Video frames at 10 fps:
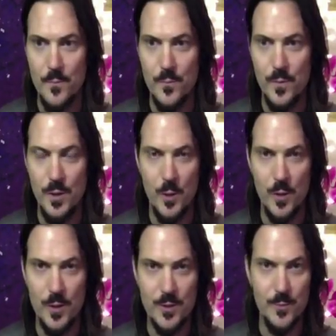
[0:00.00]
you know,
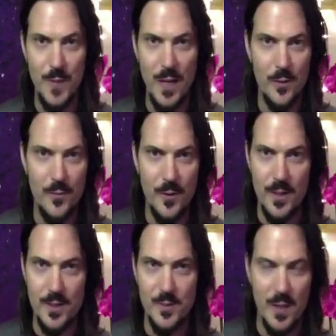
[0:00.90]
it's better for
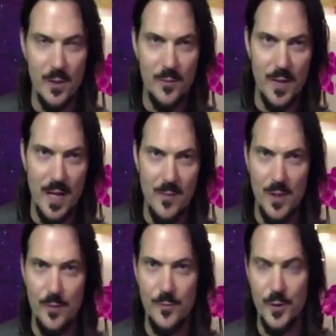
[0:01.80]
this, better for that,
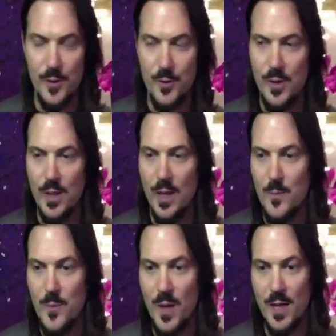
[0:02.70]
better for you.
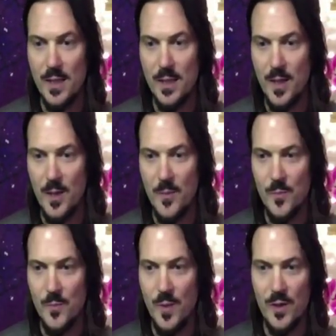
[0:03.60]
But,
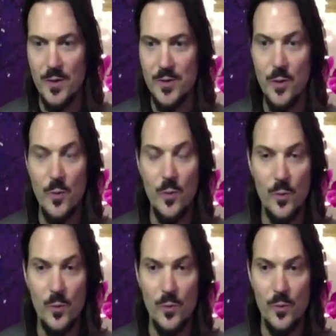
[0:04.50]
um, but so
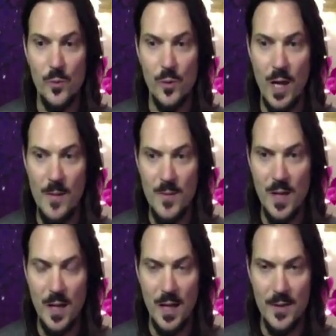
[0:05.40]
I'm
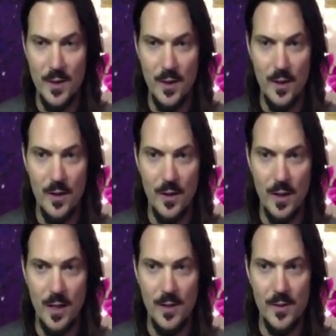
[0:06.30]
not on the,
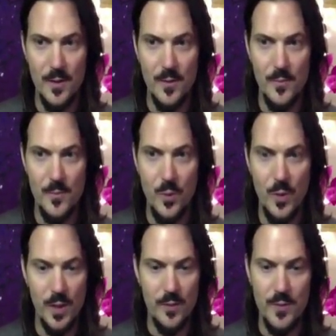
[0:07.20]
on the
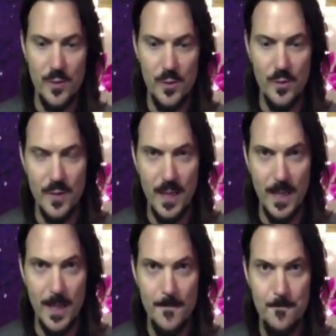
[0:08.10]
point of view of
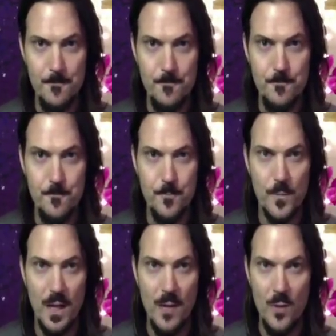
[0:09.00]
like,
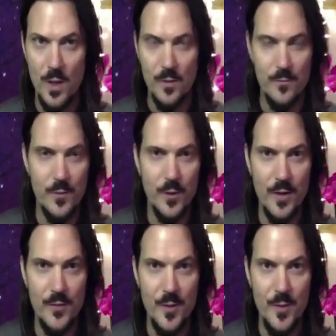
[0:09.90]
I want to convert
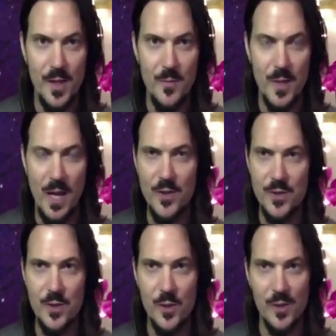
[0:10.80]
everybody, but I
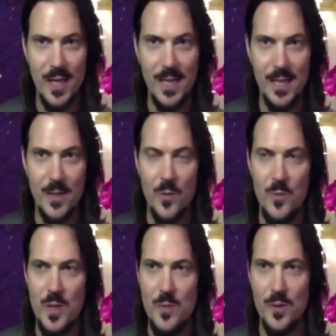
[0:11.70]
also don't like it when
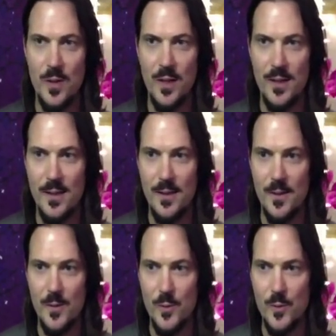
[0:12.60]
people
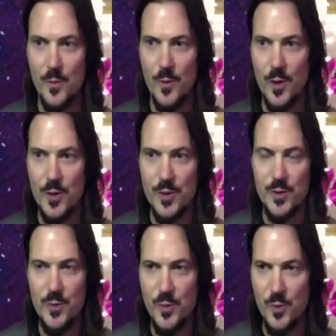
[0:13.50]

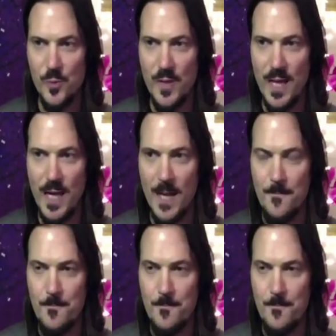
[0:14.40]
assume that